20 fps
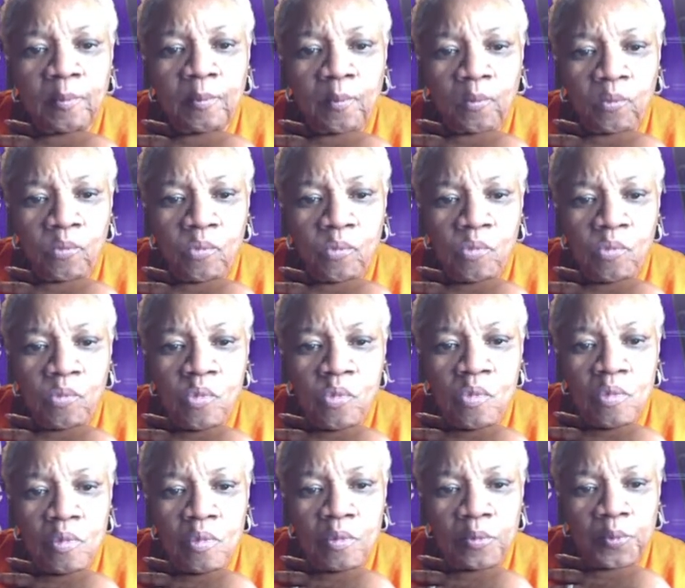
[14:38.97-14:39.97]
We ain't
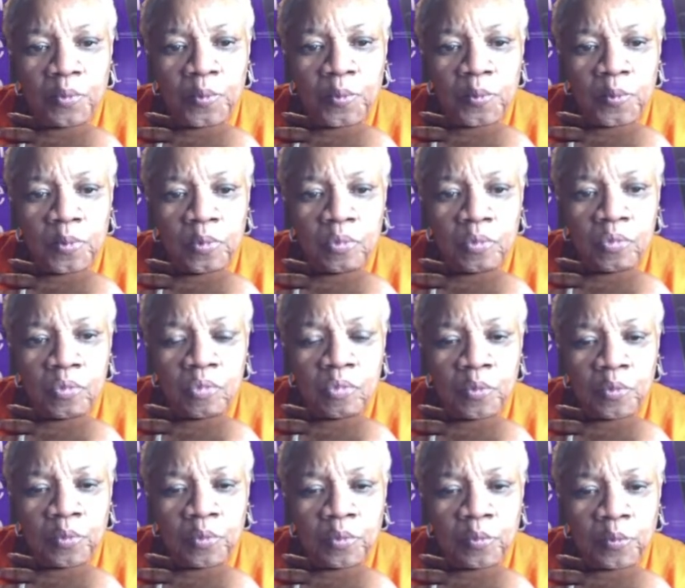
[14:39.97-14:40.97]
even get to
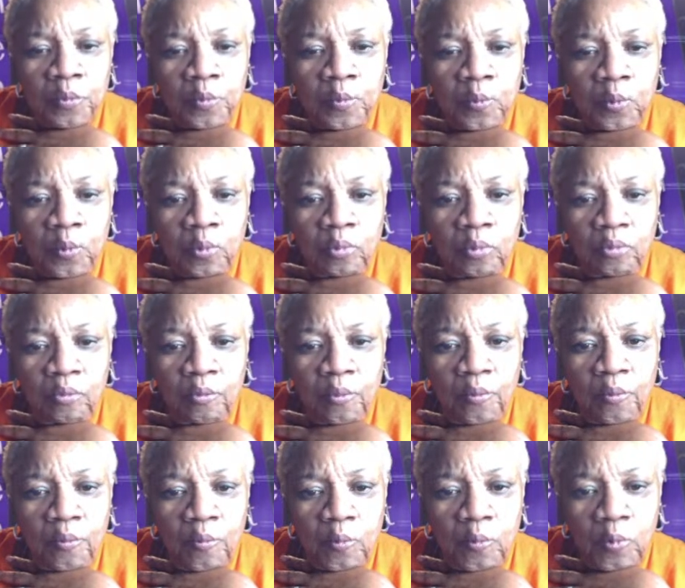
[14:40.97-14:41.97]
the sex
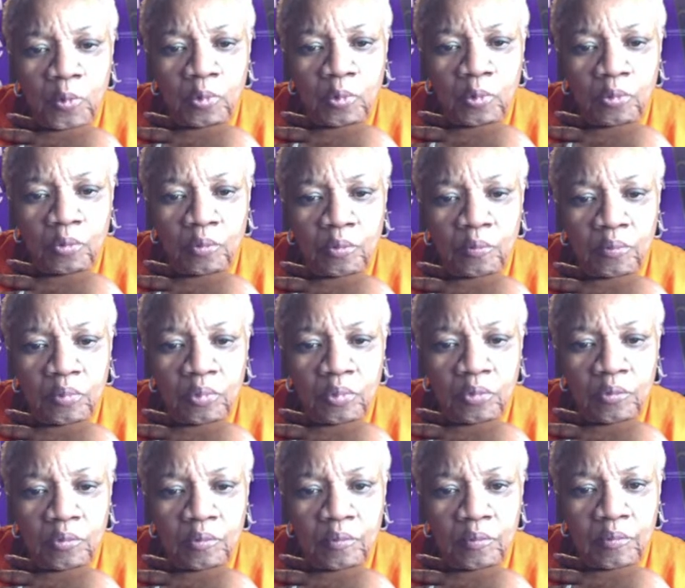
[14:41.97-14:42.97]
scandal yet. I'm gonna
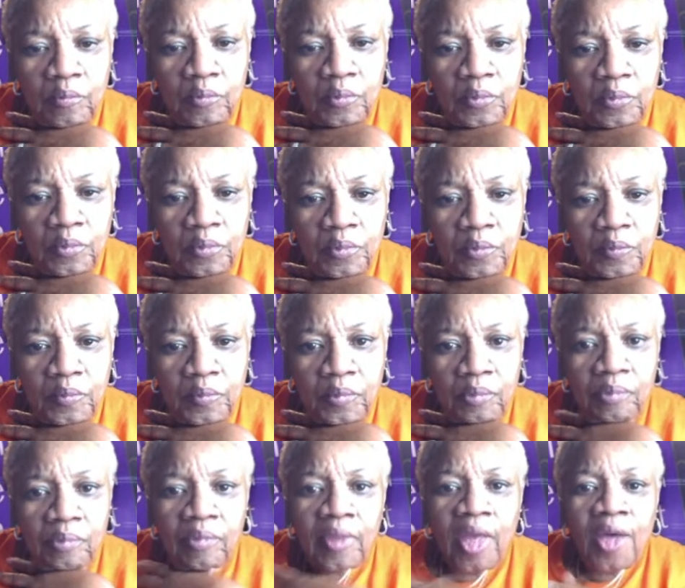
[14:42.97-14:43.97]
read that for you.
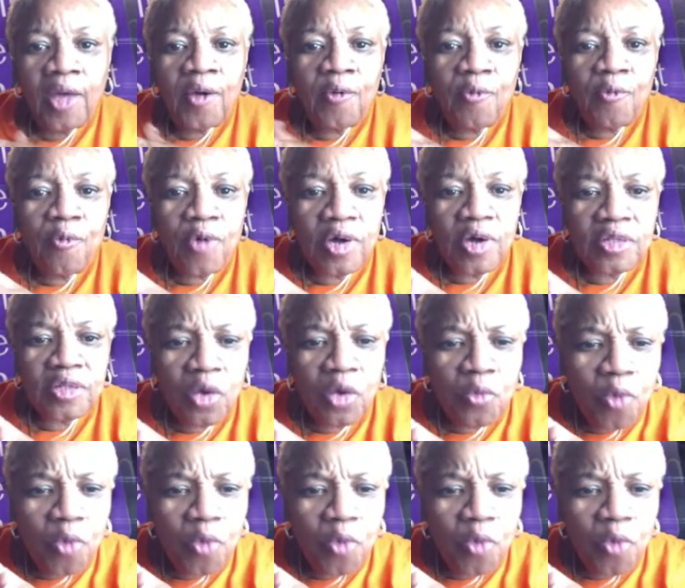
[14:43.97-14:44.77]
But I'm talking about